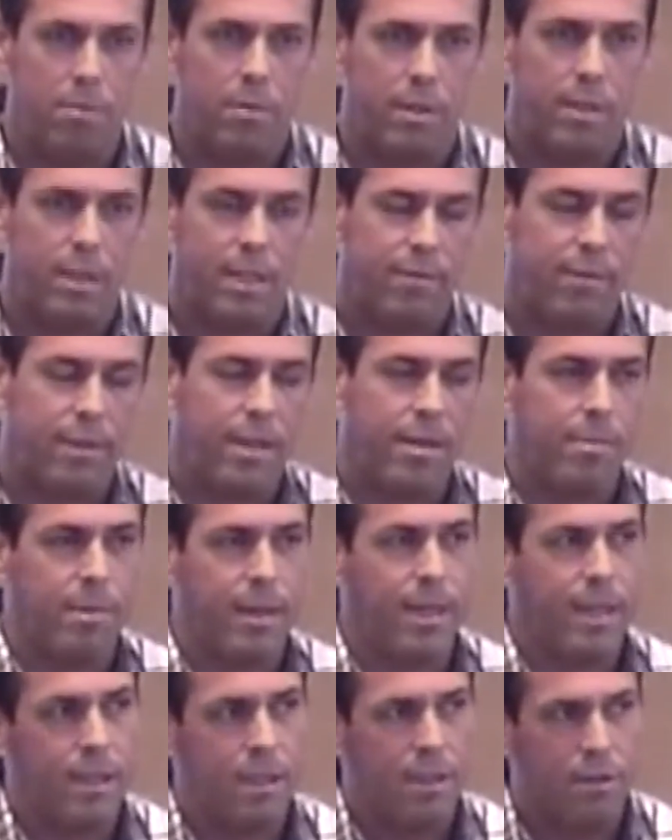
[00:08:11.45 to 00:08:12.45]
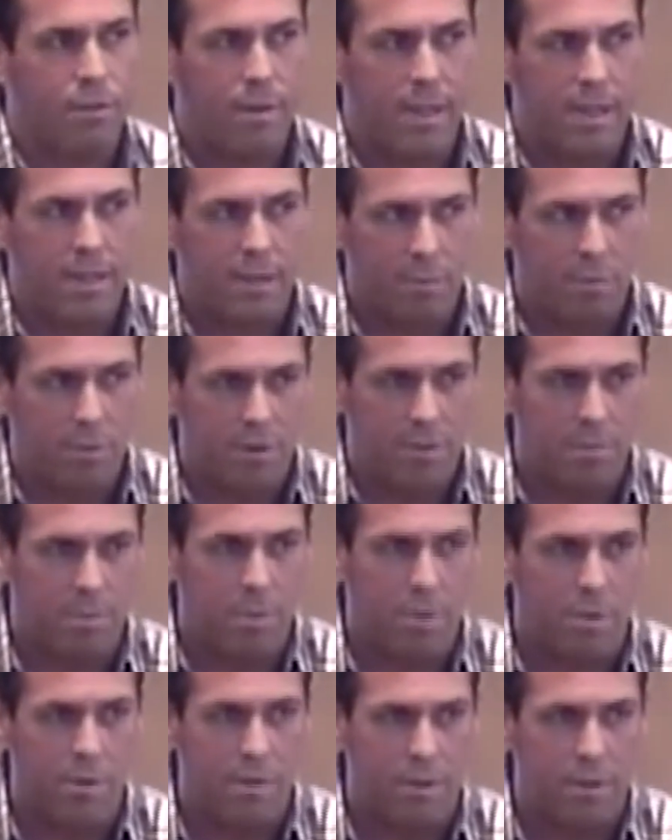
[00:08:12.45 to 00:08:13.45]
kind of gotten back on track to what's
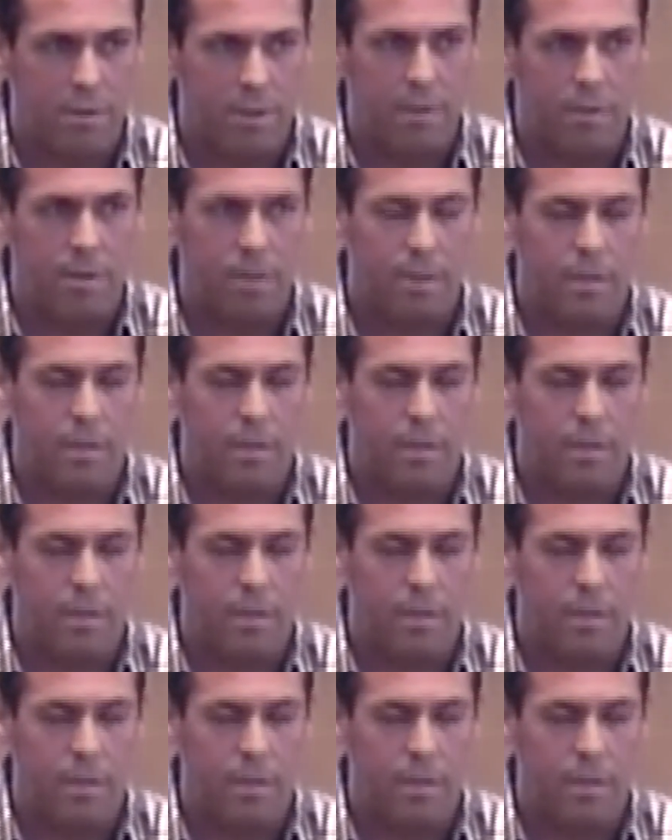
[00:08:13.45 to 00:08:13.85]
important.